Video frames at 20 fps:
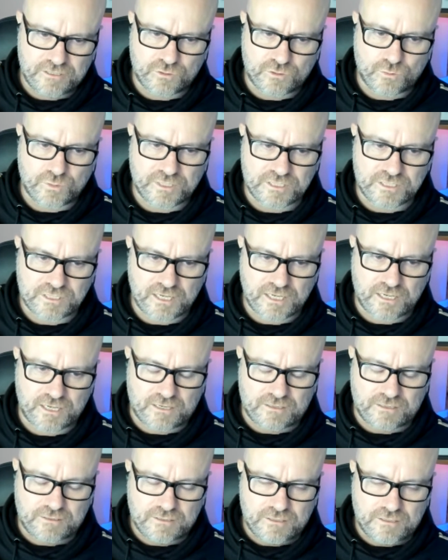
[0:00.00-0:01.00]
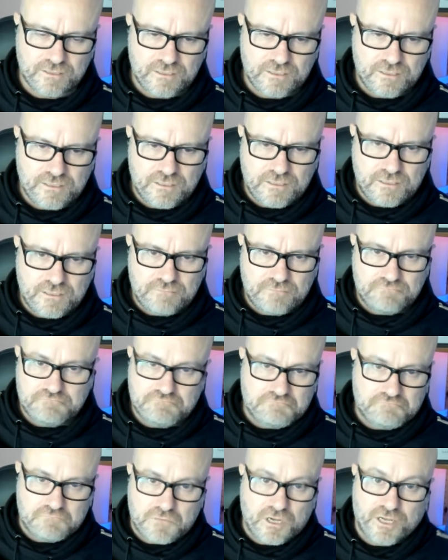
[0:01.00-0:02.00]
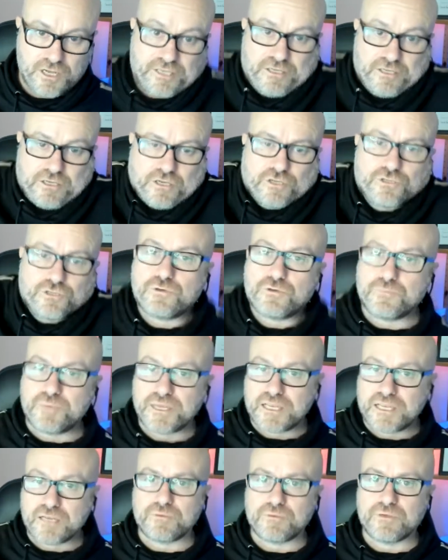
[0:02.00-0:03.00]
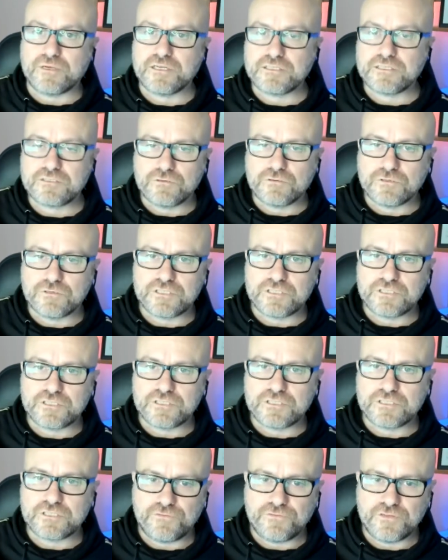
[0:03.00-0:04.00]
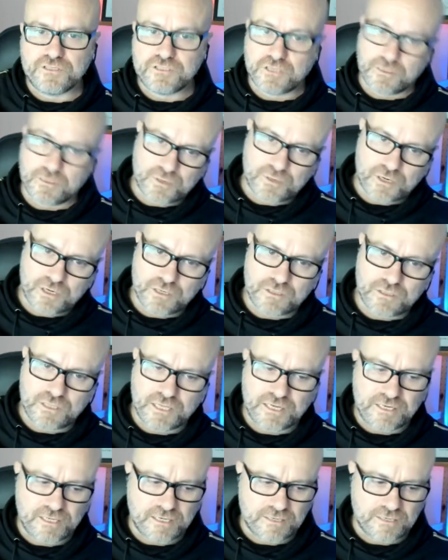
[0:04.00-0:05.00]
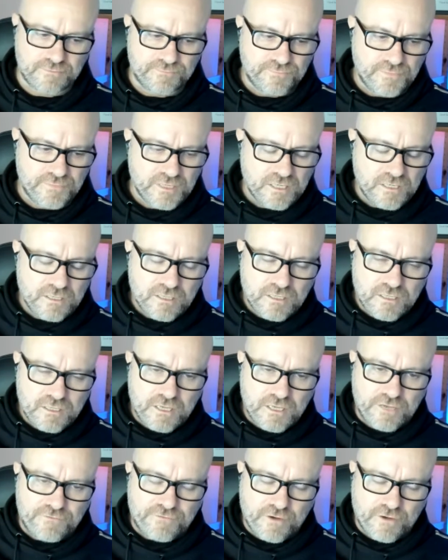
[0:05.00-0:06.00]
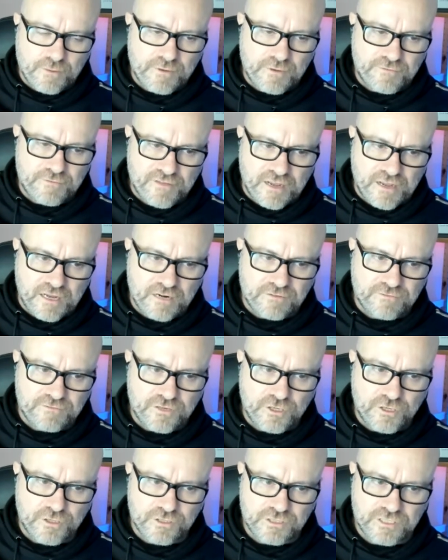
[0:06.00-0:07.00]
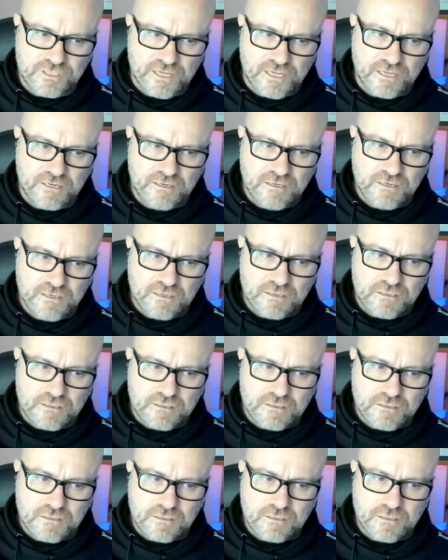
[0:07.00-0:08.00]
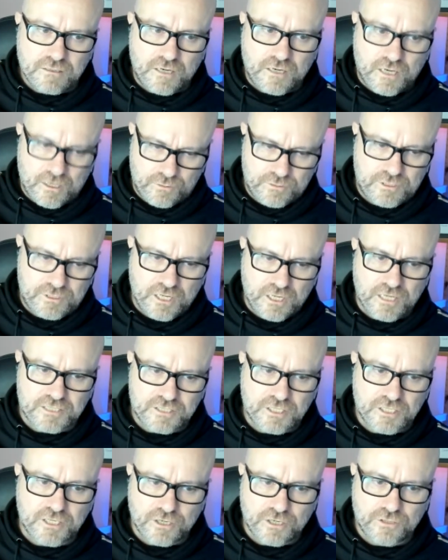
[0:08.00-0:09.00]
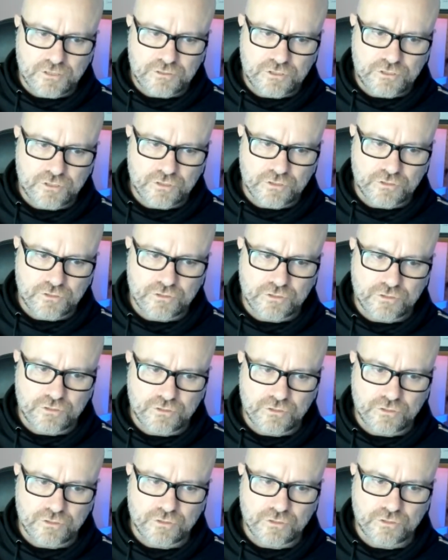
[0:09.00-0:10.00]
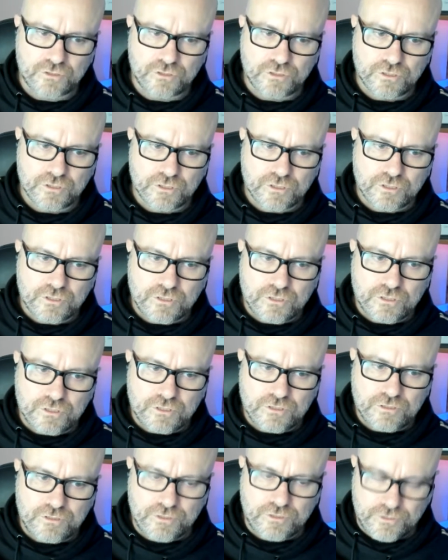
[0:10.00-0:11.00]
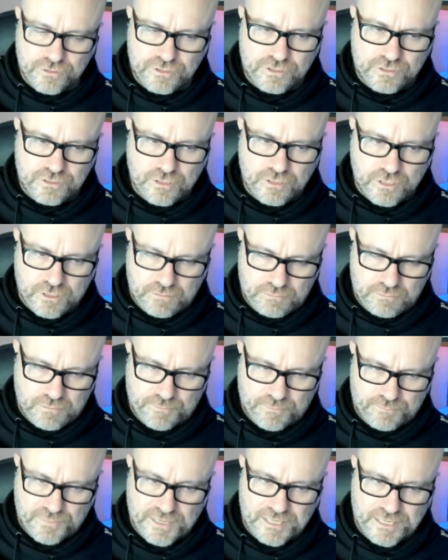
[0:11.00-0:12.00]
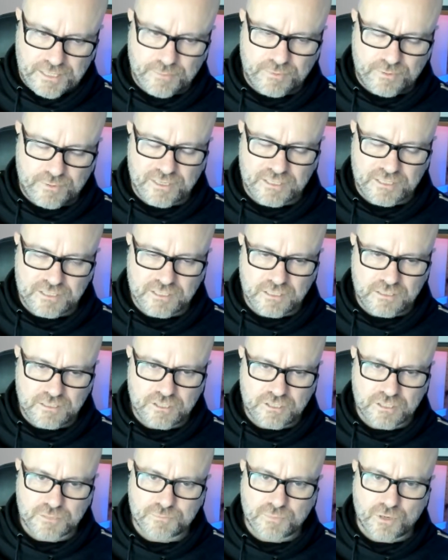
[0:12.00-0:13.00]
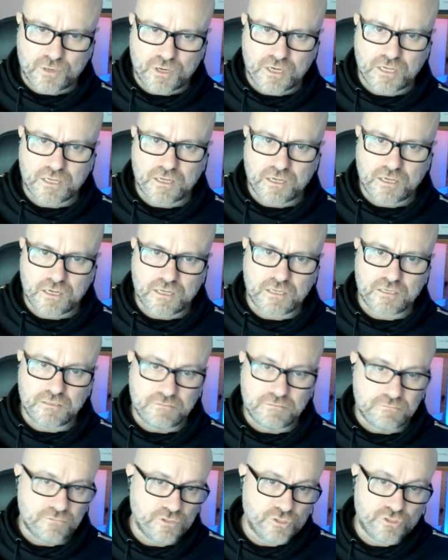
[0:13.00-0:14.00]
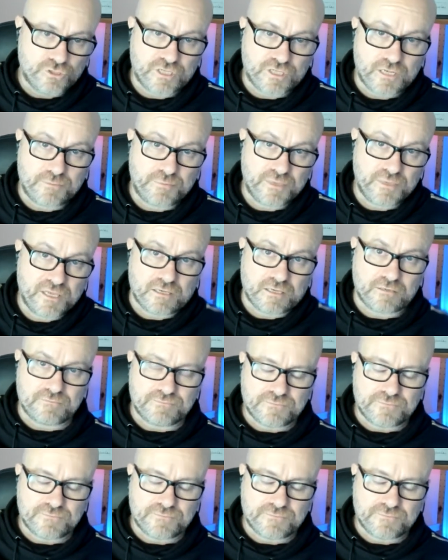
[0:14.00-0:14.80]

always there. I can go to a BWS or a Dan Murphy's, I buy Hollandia. If I'm a fan of Newstead, I would like to go to a BWS and just buy a Newstead beer.